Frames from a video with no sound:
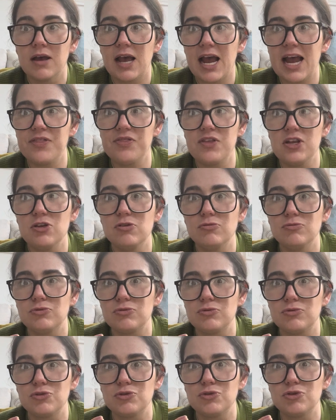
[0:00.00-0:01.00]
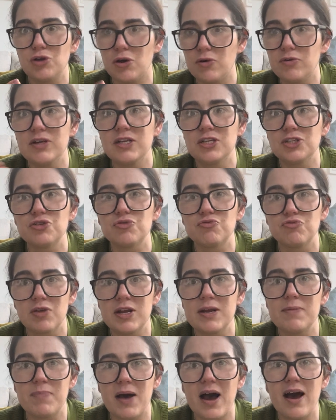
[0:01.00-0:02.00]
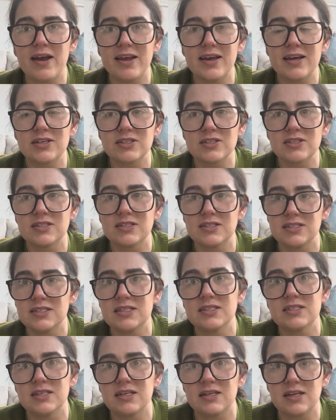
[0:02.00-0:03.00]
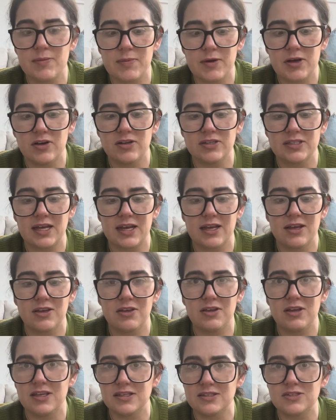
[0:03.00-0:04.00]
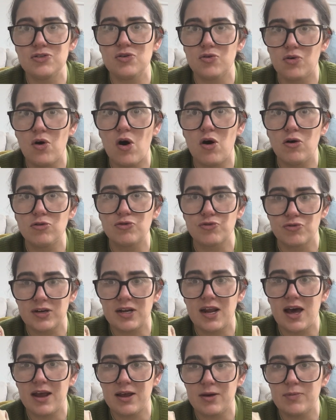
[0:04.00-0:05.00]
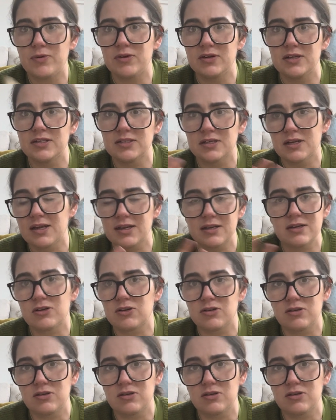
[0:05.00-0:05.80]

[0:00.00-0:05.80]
and then you don't need to rebuy it consistently because like it's your old reliable, it